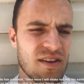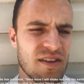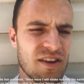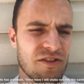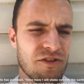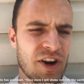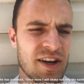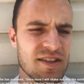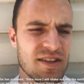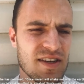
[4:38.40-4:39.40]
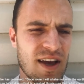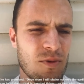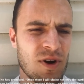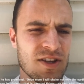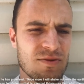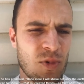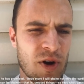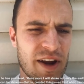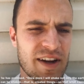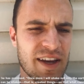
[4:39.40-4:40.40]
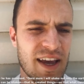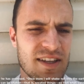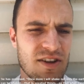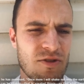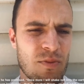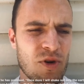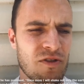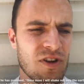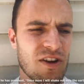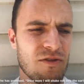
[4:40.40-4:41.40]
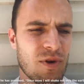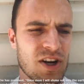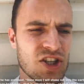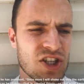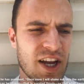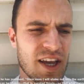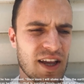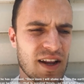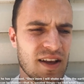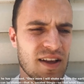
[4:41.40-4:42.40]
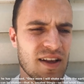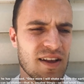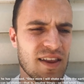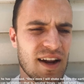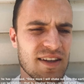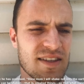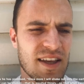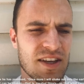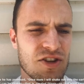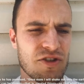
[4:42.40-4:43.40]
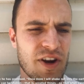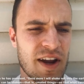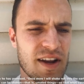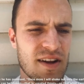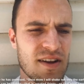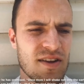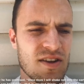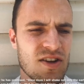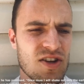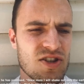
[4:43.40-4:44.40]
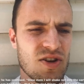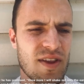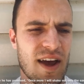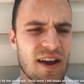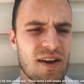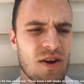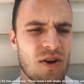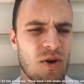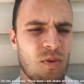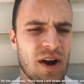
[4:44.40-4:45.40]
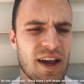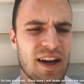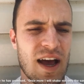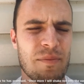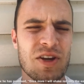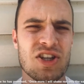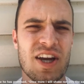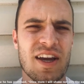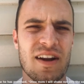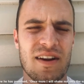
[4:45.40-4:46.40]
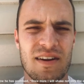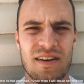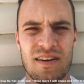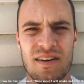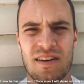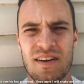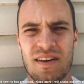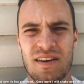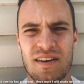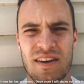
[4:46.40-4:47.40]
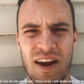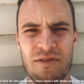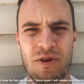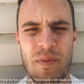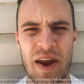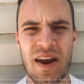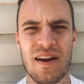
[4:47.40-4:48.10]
This phrase, yet once more, indicates a removal of what is shaken, that is, things created, so that what cannot be shaken can remain.